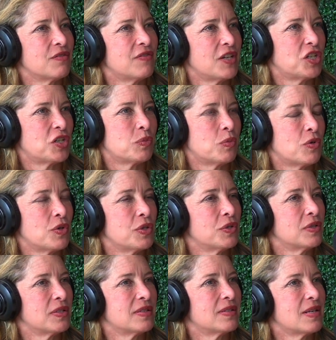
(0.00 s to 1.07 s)
of vegetable
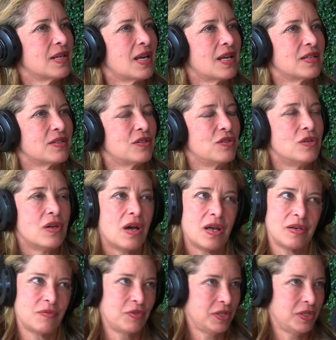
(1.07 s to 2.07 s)
oils that has not